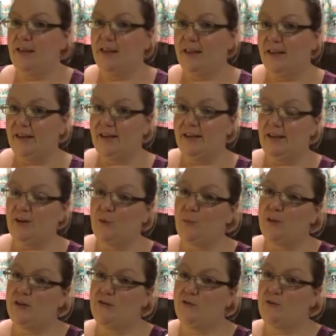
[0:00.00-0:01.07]
and I hope
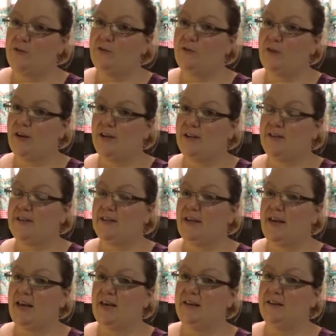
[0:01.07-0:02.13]
if you try this
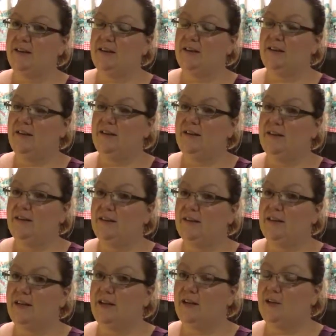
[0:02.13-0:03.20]
cake
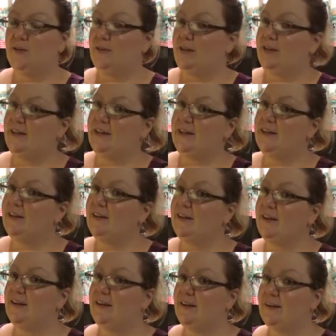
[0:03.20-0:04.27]
that you like it,
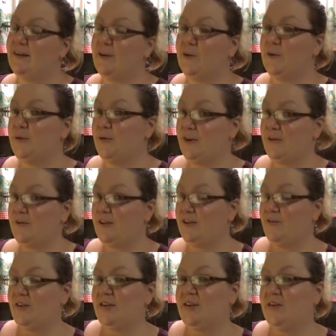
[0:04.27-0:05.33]
and I hope you give this
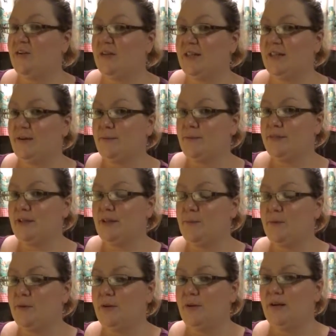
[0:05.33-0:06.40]
video a thumbs
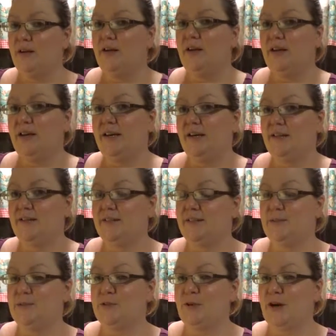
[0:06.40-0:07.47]
up and
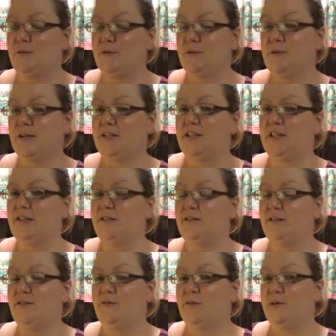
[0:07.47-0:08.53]
subscribe to my channel
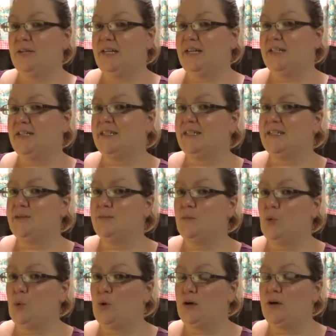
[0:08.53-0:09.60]
if you would like to see
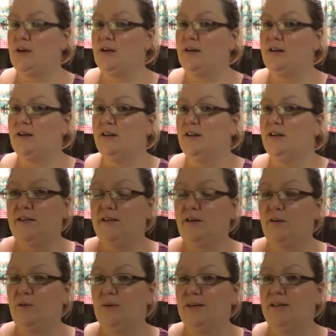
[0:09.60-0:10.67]
more. As
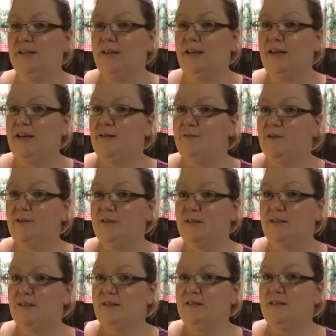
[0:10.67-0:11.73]
always, I am
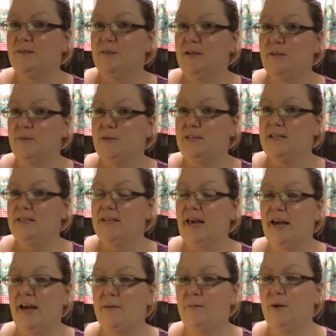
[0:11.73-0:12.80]
Crystal, the Minimalist
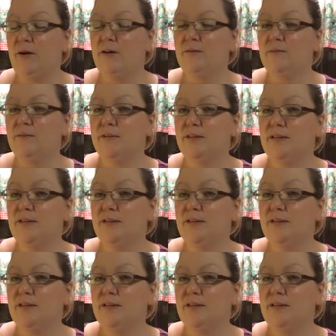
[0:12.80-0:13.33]
Cat Mom.